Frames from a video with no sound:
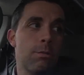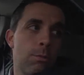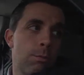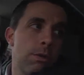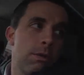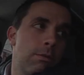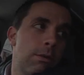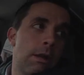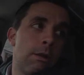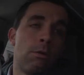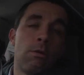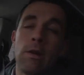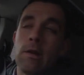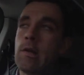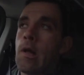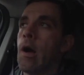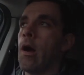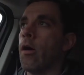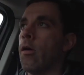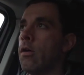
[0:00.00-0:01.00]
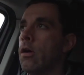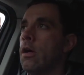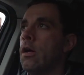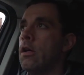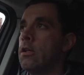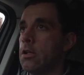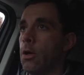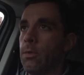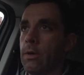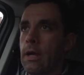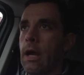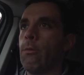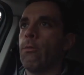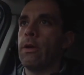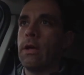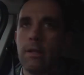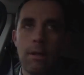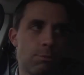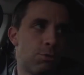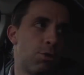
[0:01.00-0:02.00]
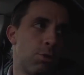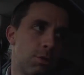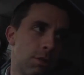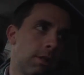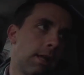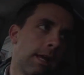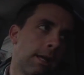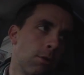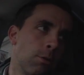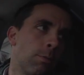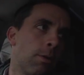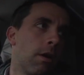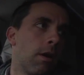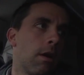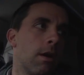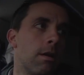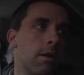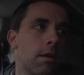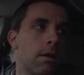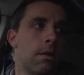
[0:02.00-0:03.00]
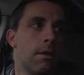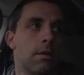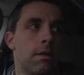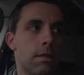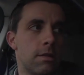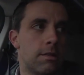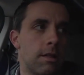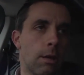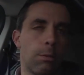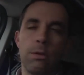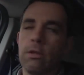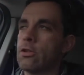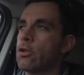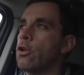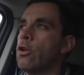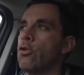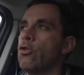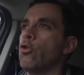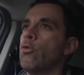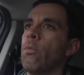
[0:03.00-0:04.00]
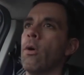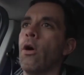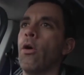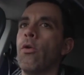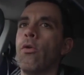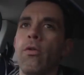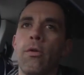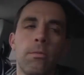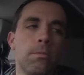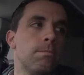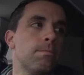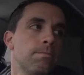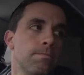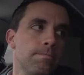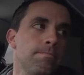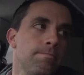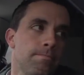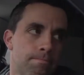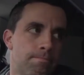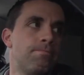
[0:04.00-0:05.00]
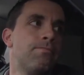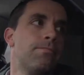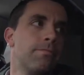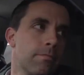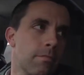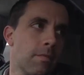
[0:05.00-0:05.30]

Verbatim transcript: Yeah, we didn't really know, so we we ended up choosing the handlebar instead. We just couldn't do both. Yeah, okay, okay.